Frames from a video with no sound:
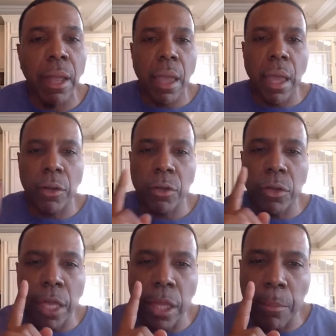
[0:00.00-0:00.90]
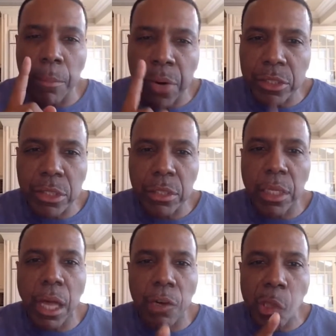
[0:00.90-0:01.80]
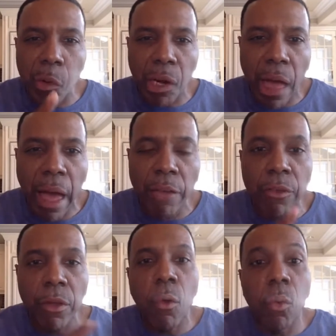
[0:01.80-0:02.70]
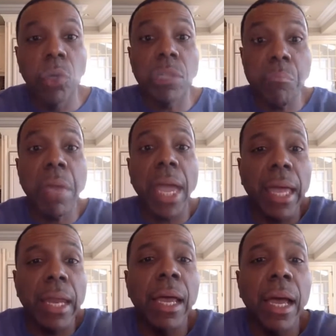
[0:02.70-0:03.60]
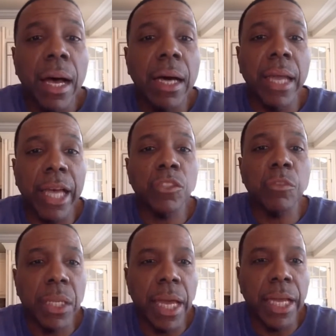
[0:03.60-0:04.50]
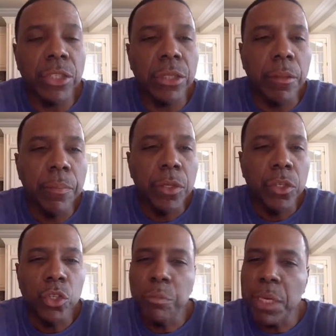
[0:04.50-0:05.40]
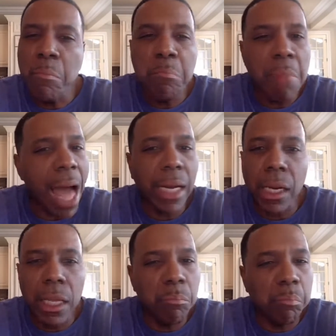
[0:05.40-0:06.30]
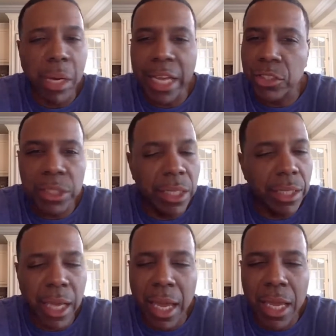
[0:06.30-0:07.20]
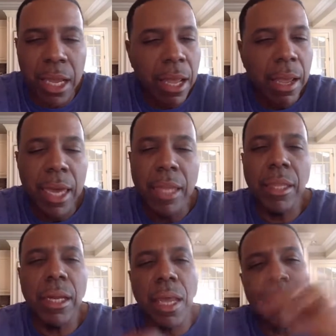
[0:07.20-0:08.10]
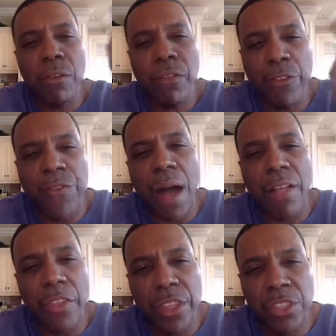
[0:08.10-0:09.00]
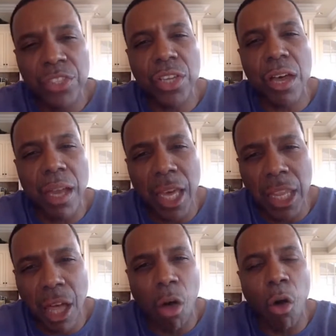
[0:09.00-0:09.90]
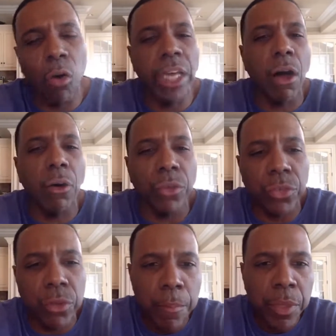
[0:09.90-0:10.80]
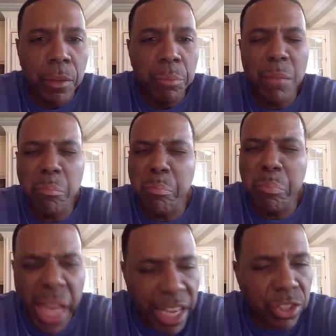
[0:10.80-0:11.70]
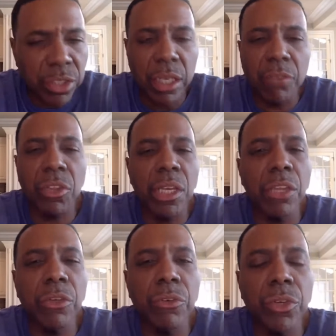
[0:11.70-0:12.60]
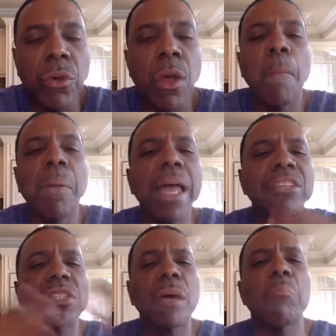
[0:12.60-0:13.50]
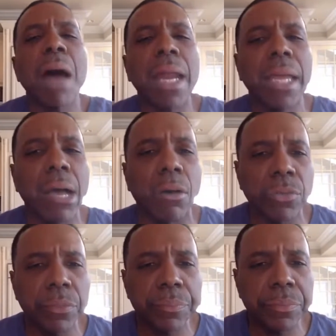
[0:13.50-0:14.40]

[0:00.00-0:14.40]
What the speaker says: And the presence of God in your life will demand an explanation. You be mightily blessed today in the name of the Father, the Son, and the Holy Ghost. Be blessed in everything you do. Bless somebody else.